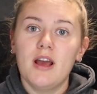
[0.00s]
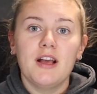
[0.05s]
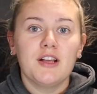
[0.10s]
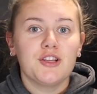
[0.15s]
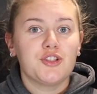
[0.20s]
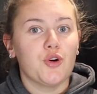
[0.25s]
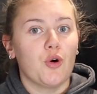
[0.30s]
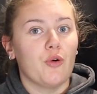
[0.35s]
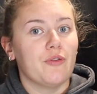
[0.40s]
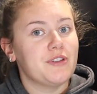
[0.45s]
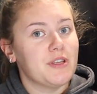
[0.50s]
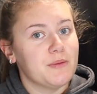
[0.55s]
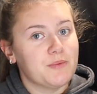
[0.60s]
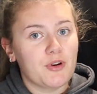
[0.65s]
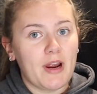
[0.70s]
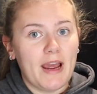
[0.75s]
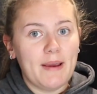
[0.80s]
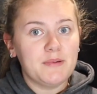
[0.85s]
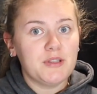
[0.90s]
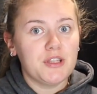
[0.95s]
So
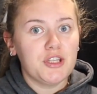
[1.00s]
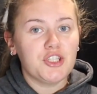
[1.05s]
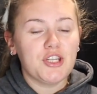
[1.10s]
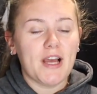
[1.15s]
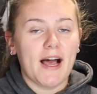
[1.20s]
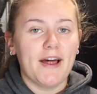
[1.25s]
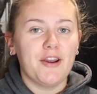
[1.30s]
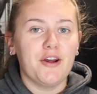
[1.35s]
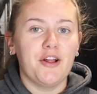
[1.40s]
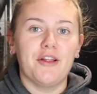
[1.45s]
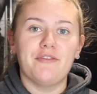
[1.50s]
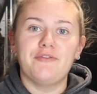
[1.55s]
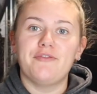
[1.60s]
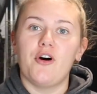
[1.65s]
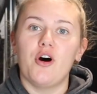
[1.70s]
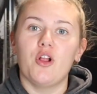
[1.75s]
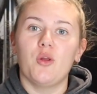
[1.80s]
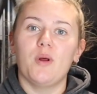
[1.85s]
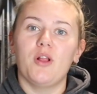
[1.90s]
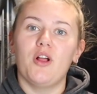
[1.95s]
subscribe to the channel and
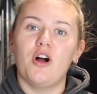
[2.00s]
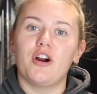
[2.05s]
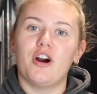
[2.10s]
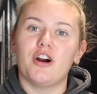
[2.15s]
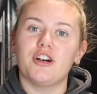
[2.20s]
follow along